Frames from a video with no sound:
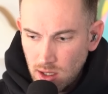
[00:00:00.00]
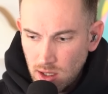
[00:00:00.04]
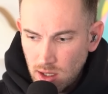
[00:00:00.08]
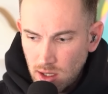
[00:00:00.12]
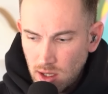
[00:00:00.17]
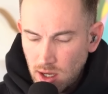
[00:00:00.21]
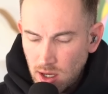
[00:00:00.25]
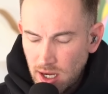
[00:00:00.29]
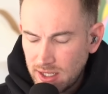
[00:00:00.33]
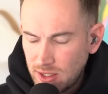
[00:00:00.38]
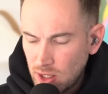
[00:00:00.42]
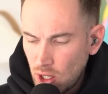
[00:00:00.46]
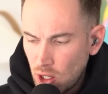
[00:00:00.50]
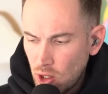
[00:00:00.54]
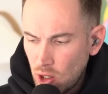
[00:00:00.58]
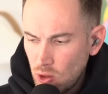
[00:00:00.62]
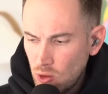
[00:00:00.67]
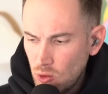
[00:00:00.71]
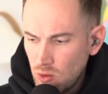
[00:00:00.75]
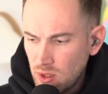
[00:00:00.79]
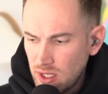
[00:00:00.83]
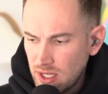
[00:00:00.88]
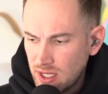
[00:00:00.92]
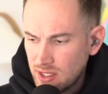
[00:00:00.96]
know
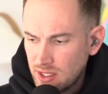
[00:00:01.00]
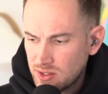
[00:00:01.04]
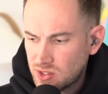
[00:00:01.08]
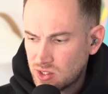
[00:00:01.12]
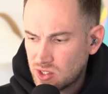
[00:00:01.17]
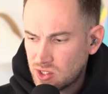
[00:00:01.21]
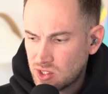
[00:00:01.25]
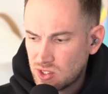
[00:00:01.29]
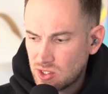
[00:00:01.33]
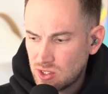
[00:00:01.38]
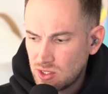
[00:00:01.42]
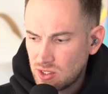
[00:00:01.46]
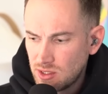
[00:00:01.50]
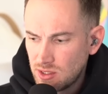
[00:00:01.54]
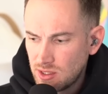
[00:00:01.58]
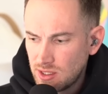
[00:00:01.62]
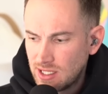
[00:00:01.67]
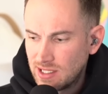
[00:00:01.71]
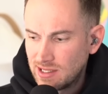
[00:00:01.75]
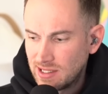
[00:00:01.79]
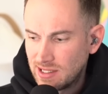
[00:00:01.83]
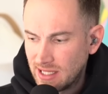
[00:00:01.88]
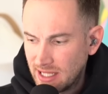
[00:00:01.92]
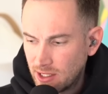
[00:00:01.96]
it's
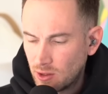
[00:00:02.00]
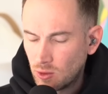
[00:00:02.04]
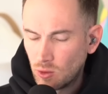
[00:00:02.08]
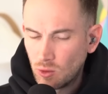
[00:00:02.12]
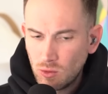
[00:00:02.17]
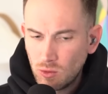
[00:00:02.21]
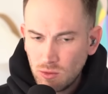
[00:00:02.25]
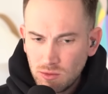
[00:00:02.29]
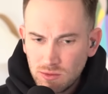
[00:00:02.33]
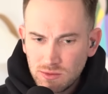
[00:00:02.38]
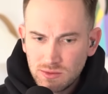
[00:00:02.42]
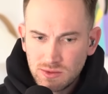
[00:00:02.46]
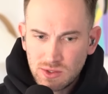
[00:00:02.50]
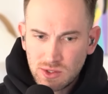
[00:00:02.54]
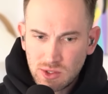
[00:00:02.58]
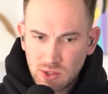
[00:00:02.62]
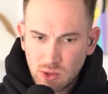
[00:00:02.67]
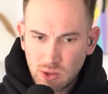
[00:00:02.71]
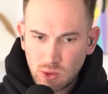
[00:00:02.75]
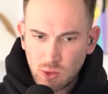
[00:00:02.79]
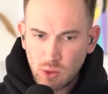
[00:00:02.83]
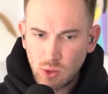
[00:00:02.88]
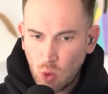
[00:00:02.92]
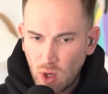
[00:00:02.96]
illegal
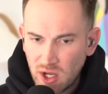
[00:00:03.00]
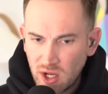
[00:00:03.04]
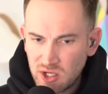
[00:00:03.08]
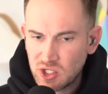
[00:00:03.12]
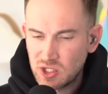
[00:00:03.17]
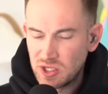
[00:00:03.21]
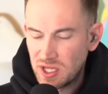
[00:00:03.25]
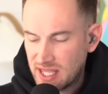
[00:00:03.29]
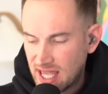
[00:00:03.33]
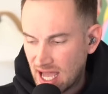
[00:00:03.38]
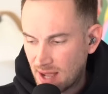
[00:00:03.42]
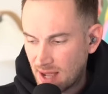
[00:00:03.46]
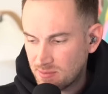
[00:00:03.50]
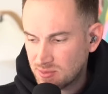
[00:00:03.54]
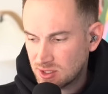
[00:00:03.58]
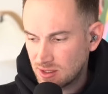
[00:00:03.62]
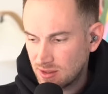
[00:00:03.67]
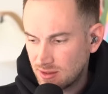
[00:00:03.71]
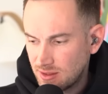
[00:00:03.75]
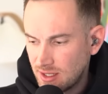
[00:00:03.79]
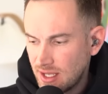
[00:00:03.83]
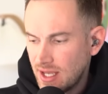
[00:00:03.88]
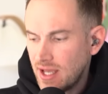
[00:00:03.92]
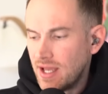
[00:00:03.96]
to question the captain.
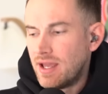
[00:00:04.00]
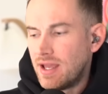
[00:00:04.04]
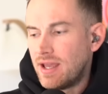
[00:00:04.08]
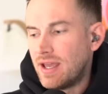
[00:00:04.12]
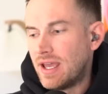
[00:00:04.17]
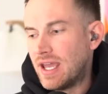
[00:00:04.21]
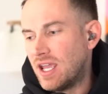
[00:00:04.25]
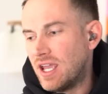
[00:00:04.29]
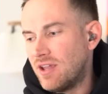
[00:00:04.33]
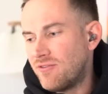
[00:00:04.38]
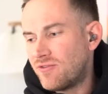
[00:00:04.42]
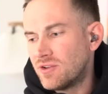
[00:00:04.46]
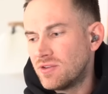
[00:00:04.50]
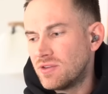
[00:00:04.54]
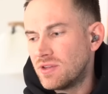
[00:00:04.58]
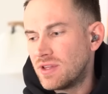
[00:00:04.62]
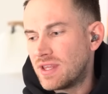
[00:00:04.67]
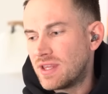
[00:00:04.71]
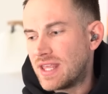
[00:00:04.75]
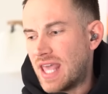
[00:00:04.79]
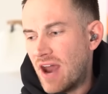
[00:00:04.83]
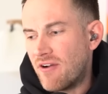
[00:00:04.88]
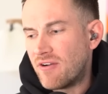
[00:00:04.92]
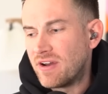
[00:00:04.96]
Even
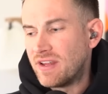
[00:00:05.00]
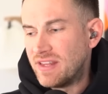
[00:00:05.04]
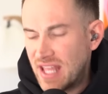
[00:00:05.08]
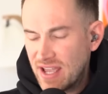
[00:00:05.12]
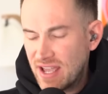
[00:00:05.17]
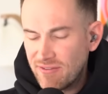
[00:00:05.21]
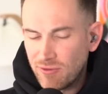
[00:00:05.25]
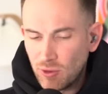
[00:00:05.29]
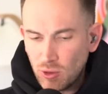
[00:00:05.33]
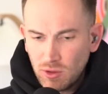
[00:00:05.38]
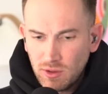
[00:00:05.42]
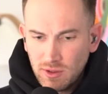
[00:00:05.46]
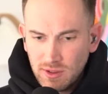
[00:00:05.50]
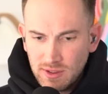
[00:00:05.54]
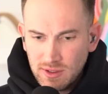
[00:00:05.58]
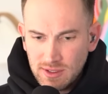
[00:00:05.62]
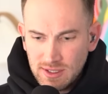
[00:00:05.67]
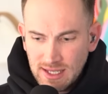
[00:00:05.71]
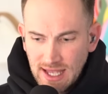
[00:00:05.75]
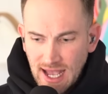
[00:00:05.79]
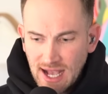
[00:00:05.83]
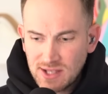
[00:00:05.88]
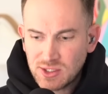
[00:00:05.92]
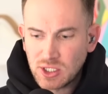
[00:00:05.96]
Gary Neville
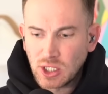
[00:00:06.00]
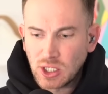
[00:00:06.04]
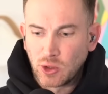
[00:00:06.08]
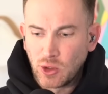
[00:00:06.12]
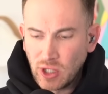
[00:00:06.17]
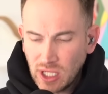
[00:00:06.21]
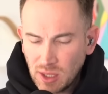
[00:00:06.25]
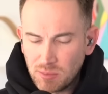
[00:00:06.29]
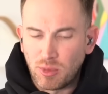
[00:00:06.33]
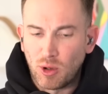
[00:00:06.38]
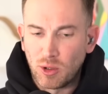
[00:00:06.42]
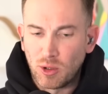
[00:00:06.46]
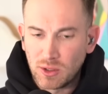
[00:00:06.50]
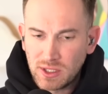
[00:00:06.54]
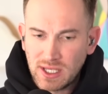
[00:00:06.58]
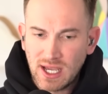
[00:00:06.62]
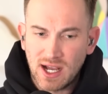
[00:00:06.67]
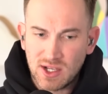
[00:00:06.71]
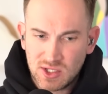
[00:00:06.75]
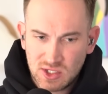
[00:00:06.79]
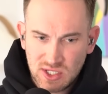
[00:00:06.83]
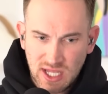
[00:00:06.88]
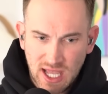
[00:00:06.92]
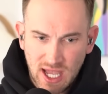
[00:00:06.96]
has a cricket
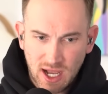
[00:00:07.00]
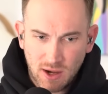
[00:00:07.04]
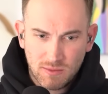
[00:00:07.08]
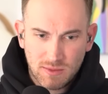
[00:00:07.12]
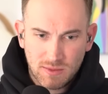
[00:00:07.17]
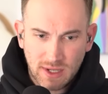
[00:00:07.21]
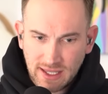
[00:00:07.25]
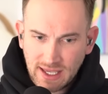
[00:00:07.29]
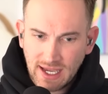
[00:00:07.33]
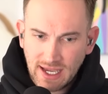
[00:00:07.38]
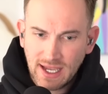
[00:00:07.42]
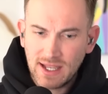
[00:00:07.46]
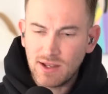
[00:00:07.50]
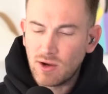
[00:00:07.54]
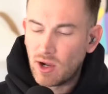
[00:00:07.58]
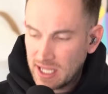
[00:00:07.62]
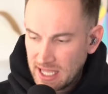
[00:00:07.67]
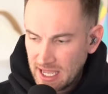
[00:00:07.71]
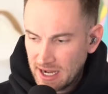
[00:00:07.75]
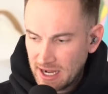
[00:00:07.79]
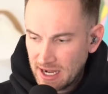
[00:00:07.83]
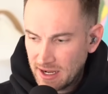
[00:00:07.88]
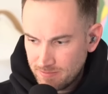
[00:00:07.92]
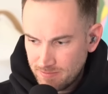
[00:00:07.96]
podcast now, okay? I
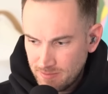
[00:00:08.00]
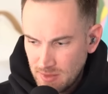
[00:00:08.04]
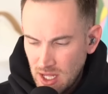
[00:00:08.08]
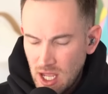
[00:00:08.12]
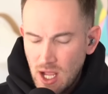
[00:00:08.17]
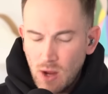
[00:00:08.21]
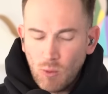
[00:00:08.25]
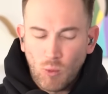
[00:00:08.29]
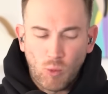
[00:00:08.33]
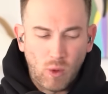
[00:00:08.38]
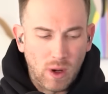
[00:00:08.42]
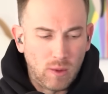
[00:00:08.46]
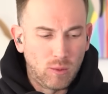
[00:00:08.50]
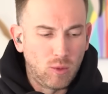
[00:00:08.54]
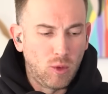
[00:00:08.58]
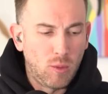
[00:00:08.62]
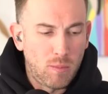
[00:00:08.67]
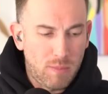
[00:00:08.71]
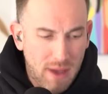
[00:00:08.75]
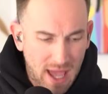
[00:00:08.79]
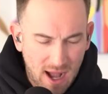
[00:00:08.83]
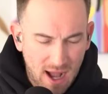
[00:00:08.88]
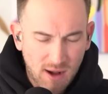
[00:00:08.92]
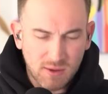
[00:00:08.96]
get it. We will
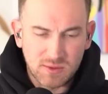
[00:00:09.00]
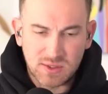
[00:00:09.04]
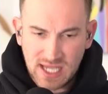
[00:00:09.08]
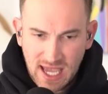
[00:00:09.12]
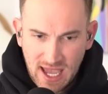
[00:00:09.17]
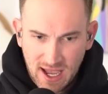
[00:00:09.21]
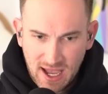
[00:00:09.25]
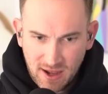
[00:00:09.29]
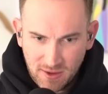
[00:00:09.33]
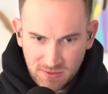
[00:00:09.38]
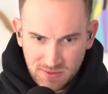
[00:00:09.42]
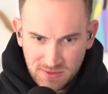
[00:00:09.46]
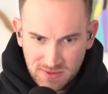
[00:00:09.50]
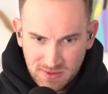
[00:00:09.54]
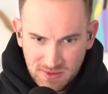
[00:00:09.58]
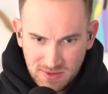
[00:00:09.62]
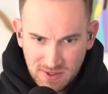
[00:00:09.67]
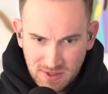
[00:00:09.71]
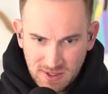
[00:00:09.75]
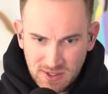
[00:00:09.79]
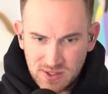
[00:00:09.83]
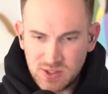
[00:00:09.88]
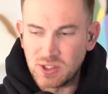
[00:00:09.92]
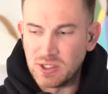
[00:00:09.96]
bow down
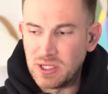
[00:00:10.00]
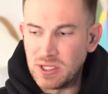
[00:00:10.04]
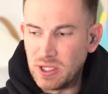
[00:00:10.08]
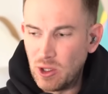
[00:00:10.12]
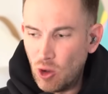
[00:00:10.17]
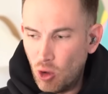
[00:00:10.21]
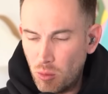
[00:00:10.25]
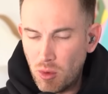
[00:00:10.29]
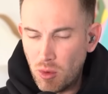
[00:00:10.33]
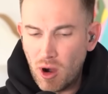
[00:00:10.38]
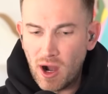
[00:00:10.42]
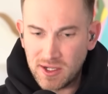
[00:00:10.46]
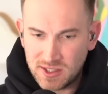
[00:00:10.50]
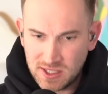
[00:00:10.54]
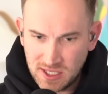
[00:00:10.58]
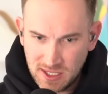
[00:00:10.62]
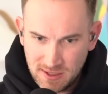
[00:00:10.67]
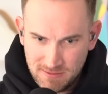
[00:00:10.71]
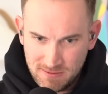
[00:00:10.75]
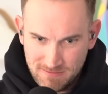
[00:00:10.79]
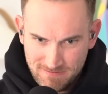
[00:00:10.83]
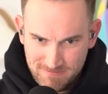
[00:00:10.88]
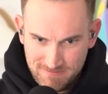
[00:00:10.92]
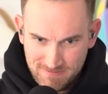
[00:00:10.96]
to the Almighty.
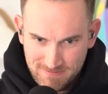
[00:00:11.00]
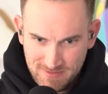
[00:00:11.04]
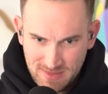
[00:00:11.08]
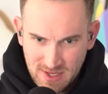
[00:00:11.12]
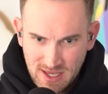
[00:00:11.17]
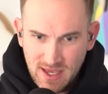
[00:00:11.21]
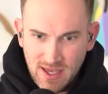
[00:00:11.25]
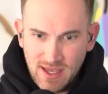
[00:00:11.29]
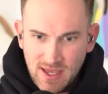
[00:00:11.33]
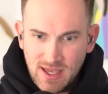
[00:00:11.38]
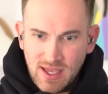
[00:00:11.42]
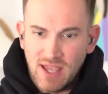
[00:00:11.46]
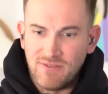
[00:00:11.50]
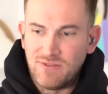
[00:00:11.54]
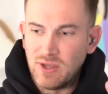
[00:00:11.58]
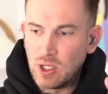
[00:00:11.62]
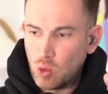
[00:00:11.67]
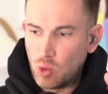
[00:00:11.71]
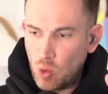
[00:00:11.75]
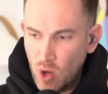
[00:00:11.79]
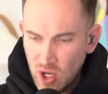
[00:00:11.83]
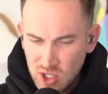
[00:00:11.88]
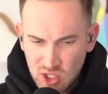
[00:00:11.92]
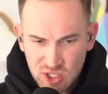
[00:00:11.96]
If you
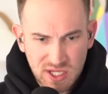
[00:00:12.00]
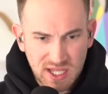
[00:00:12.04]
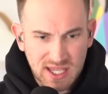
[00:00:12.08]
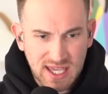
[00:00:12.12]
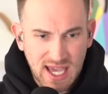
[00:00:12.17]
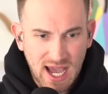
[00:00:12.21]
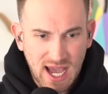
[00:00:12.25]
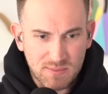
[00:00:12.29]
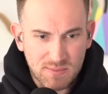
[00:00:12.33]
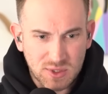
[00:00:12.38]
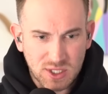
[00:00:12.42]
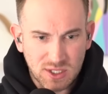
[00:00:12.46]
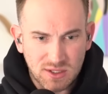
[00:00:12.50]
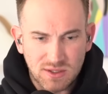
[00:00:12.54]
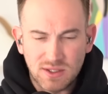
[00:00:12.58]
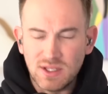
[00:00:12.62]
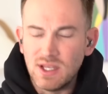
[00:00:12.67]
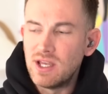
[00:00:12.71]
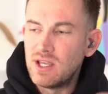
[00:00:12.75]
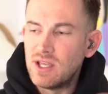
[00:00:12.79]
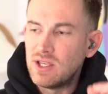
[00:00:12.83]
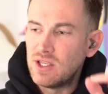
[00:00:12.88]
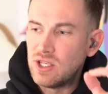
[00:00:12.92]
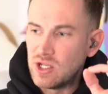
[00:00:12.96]
question the captain,
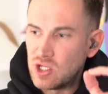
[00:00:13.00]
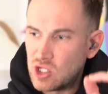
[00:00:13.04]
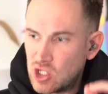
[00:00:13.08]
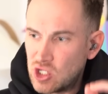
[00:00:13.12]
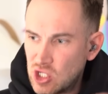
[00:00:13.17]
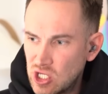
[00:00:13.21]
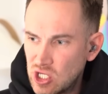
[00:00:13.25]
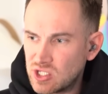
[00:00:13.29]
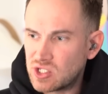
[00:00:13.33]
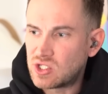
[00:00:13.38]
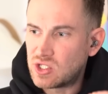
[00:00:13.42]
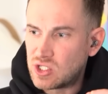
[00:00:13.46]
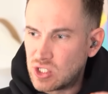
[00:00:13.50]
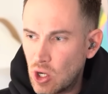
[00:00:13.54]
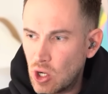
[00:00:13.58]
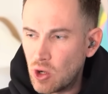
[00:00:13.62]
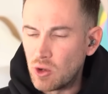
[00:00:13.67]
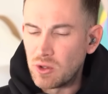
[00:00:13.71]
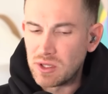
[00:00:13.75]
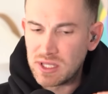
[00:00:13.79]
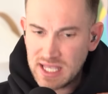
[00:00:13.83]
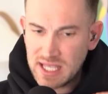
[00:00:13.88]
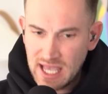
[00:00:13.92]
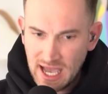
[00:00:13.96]
you just
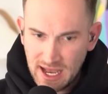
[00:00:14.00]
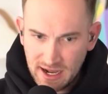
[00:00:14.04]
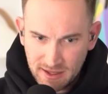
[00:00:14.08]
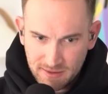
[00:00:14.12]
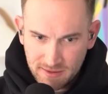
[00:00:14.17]
don't get it.